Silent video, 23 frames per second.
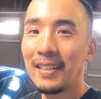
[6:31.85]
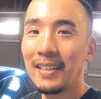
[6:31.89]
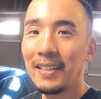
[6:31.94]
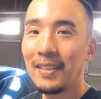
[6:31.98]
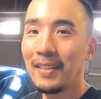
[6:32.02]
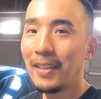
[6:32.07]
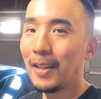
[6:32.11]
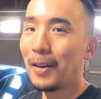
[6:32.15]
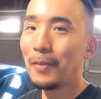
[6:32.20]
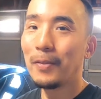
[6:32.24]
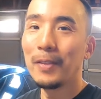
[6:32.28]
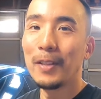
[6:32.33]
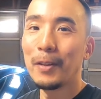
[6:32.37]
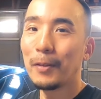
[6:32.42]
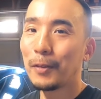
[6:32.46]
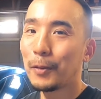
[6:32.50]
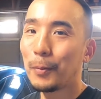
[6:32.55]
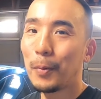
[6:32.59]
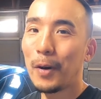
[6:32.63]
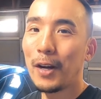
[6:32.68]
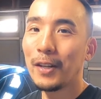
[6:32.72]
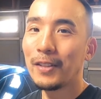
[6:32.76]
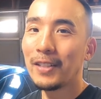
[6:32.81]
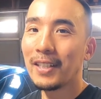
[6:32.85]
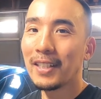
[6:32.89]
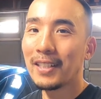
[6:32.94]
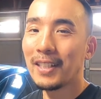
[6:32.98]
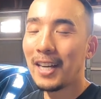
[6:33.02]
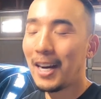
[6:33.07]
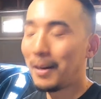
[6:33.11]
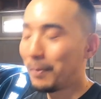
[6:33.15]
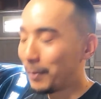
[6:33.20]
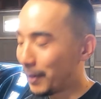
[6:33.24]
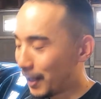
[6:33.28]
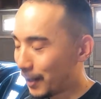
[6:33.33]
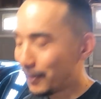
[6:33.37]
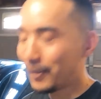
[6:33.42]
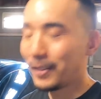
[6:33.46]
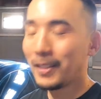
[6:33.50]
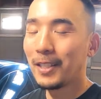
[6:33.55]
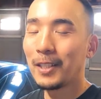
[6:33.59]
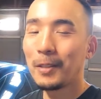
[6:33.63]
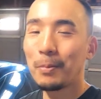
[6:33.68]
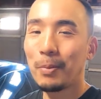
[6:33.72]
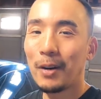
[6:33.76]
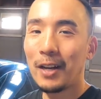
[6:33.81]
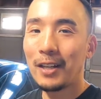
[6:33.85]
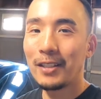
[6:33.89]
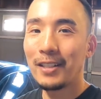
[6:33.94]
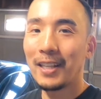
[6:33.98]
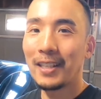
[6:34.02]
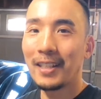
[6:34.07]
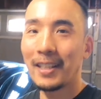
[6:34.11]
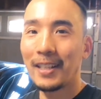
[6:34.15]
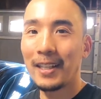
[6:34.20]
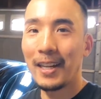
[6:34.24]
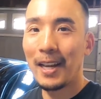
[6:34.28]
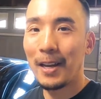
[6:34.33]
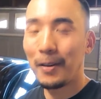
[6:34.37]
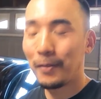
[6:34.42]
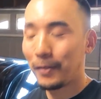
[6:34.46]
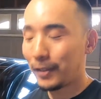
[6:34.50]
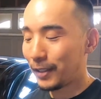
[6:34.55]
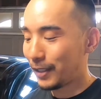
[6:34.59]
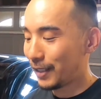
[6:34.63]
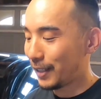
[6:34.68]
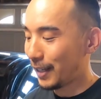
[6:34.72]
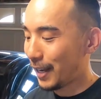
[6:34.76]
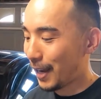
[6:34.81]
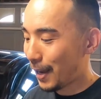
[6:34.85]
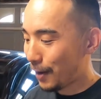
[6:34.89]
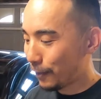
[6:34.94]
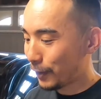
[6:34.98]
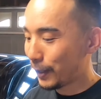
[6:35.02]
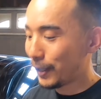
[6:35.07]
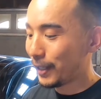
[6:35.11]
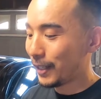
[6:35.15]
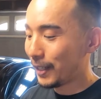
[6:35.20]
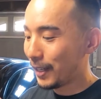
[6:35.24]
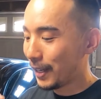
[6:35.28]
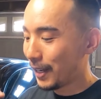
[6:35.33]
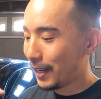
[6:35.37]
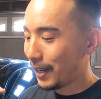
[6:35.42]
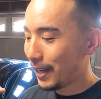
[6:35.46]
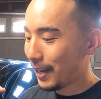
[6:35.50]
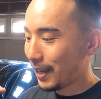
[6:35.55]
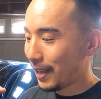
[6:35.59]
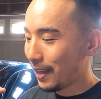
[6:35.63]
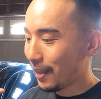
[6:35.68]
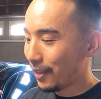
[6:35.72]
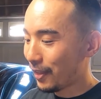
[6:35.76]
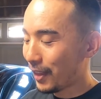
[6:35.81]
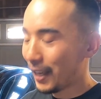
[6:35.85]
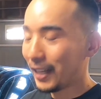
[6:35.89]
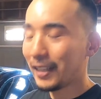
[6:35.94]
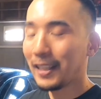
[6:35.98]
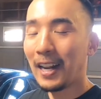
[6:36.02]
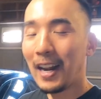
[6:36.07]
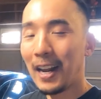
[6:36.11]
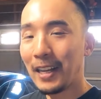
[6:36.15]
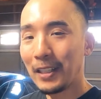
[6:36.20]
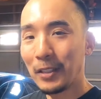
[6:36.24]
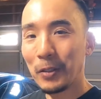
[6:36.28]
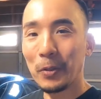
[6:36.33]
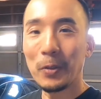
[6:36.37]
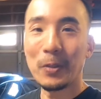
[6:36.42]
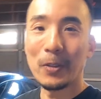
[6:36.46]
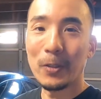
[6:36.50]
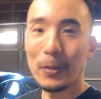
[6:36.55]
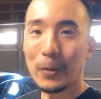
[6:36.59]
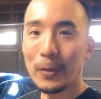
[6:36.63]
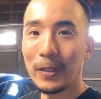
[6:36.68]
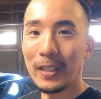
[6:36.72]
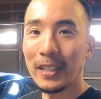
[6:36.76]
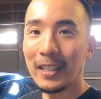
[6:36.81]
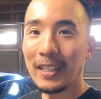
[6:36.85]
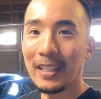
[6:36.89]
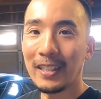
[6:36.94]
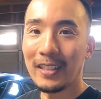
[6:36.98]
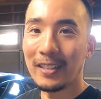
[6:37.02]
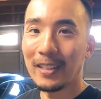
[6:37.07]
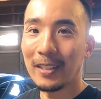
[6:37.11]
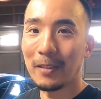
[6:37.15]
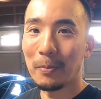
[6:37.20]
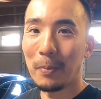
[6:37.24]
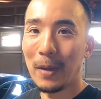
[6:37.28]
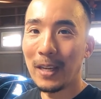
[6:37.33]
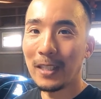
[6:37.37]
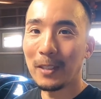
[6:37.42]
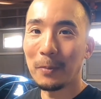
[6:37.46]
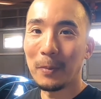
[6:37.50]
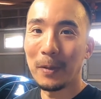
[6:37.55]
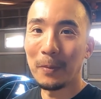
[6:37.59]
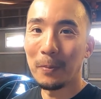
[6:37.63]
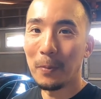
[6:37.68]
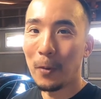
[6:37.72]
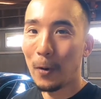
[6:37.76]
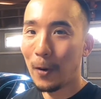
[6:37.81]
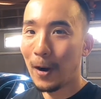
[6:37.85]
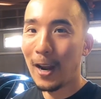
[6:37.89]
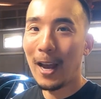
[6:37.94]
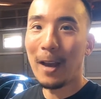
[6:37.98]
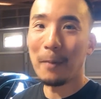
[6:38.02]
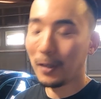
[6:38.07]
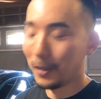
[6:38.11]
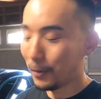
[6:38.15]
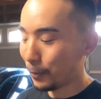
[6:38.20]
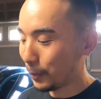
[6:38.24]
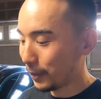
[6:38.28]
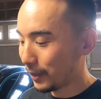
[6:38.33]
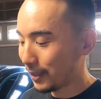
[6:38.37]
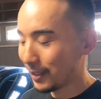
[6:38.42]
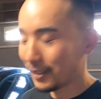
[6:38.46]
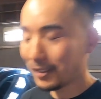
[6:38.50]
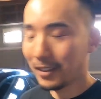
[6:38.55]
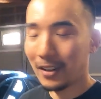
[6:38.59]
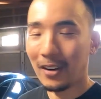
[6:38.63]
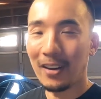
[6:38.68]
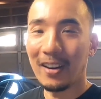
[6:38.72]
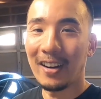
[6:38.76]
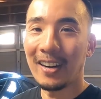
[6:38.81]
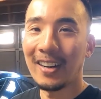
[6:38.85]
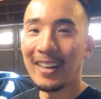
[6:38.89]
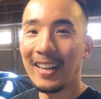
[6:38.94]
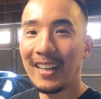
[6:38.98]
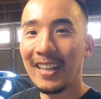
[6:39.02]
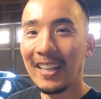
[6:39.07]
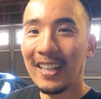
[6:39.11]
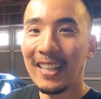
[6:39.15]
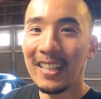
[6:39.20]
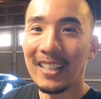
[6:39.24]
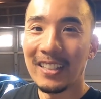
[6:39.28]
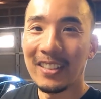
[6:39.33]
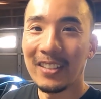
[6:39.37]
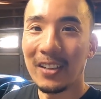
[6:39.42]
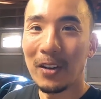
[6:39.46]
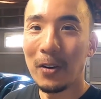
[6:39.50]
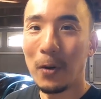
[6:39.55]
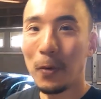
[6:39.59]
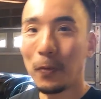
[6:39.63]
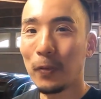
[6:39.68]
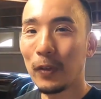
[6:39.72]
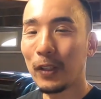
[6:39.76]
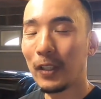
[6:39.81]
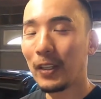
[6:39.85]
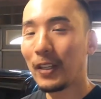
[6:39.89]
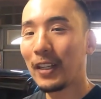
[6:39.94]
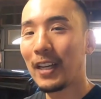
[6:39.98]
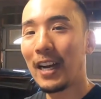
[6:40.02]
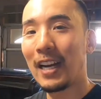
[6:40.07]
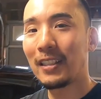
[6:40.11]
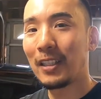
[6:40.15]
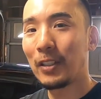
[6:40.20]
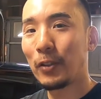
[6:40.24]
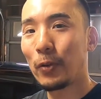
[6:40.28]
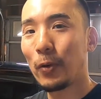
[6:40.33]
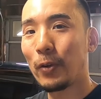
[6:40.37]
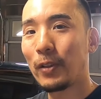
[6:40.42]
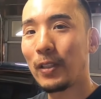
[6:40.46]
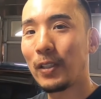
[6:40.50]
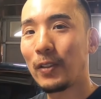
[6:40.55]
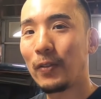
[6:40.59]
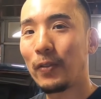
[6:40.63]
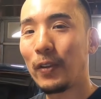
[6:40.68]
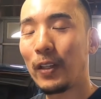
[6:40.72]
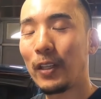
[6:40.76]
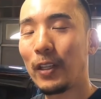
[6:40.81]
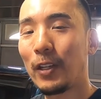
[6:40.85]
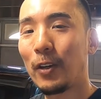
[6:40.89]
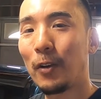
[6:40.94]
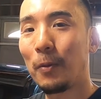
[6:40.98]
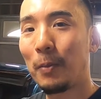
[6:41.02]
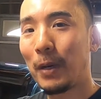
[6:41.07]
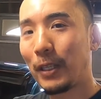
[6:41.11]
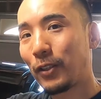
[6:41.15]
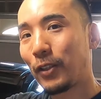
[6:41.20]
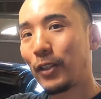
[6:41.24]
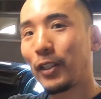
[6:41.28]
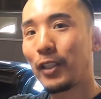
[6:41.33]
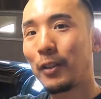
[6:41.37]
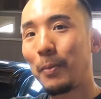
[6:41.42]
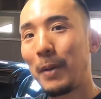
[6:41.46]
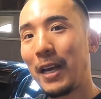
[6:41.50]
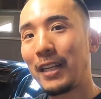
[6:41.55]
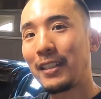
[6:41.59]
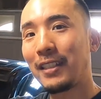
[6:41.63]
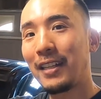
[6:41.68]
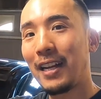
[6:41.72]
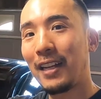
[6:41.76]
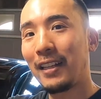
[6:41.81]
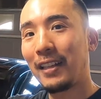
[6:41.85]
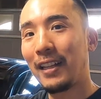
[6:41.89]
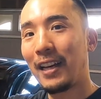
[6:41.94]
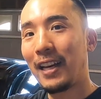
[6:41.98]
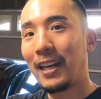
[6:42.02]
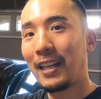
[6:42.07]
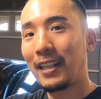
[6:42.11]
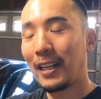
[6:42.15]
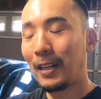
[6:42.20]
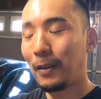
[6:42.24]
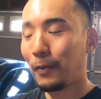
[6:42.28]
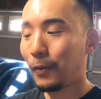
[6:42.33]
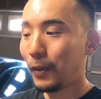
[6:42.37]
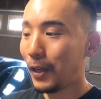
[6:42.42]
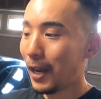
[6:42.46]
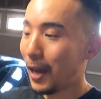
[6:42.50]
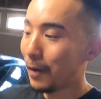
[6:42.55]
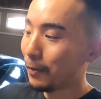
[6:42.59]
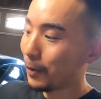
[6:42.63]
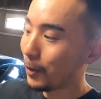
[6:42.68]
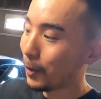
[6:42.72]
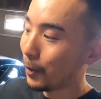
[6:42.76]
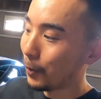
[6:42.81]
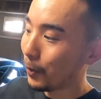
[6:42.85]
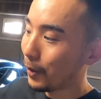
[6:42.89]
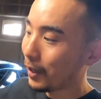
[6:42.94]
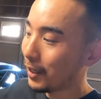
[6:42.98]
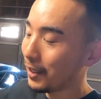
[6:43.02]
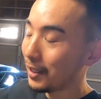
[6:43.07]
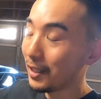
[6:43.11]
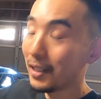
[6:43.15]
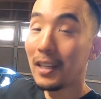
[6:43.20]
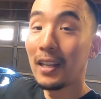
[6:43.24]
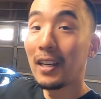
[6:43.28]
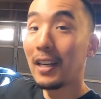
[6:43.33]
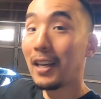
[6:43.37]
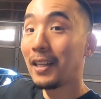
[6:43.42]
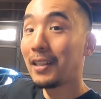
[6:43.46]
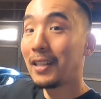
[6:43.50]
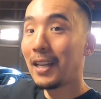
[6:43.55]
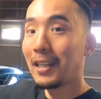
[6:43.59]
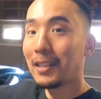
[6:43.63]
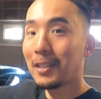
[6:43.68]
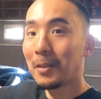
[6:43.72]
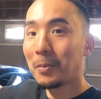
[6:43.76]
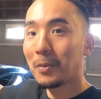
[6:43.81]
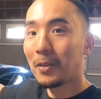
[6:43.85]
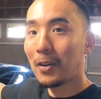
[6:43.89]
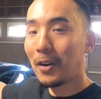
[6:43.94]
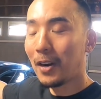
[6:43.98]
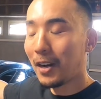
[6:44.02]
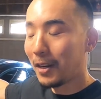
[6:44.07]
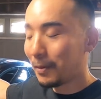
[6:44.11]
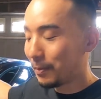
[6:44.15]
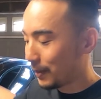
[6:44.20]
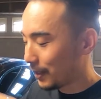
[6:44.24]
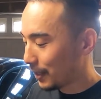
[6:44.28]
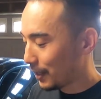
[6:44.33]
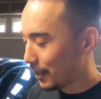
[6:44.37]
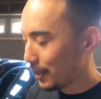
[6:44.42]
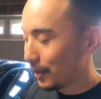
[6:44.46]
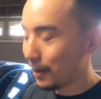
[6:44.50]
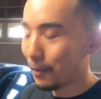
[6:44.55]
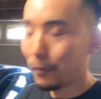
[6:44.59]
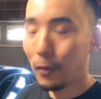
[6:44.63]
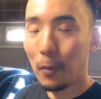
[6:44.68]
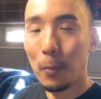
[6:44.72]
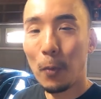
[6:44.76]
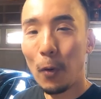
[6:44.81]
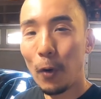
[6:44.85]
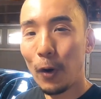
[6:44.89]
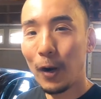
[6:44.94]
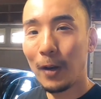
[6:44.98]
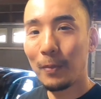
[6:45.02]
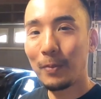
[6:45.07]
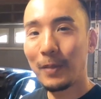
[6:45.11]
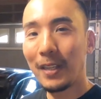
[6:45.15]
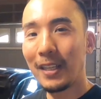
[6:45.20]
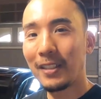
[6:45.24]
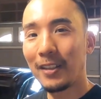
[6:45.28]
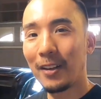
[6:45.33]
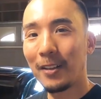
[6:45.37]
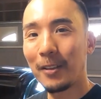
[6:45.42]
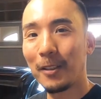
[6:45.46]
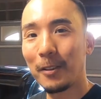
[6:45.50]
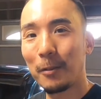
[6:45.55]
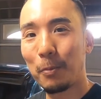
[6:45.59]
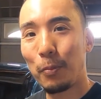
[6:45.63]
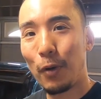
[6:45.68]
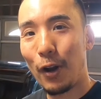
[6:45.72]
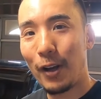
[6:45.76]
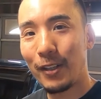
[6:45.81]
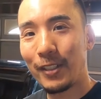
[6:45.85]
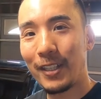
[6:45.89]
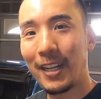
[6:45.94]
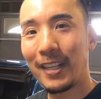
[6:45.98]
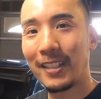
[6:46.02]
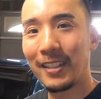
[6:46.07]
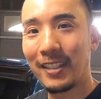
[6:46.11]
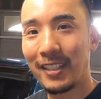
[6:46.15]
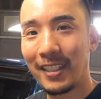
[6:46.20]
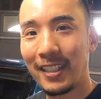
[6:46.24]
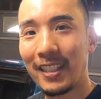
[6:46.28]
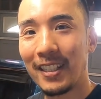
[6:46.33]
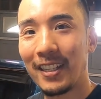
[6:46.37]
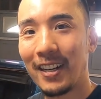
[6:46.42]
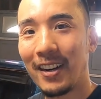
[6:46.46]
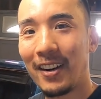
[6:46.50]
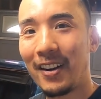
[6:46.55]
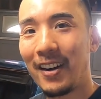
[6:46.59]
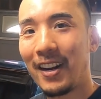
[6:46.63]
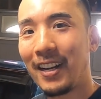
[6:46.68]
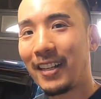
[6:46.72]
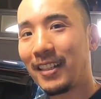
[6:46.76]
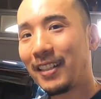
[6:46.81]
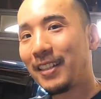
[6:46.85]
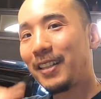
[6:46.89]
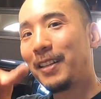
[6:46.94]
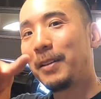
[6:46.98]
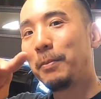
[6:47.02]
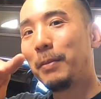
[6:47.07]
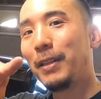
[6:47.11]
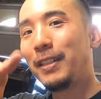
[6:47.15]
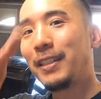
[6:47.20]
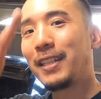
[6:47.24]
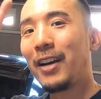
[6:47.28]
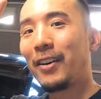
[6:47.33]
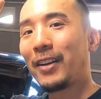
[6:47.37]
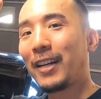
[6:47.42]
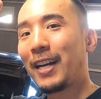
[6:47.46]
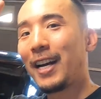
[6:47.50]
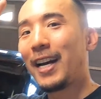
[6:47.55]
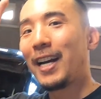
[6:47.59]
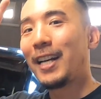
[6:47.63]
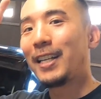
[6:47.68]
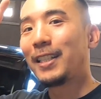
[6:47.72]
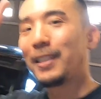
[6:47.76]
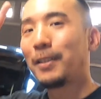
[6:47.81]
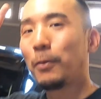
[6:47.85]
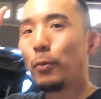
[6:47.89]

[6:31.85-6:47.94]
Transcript: Loving this project. I'm loving this project, and everything that I do to it just makes me more happy with this car. So hopefully you guys enjoyed this video. Make sure to smash that like, and if you haven't already, hit that subscribe for more updates on this Project G. All right, peace out, guys.